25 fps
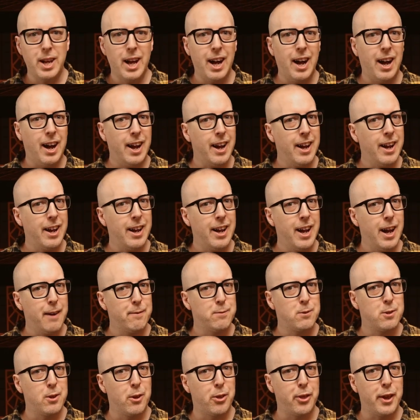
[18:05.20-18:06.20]
I have
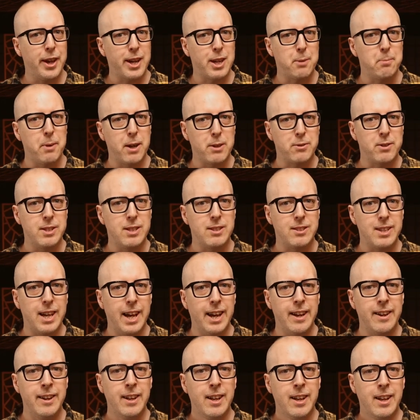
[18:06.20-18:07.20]
to think about this. And
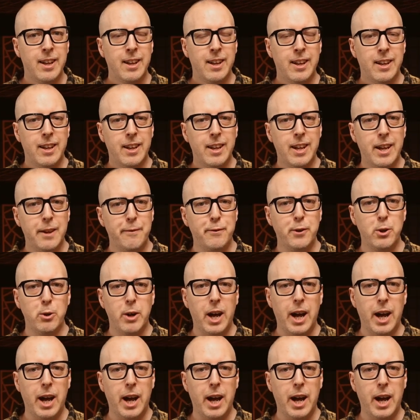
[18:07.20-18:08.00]
if you have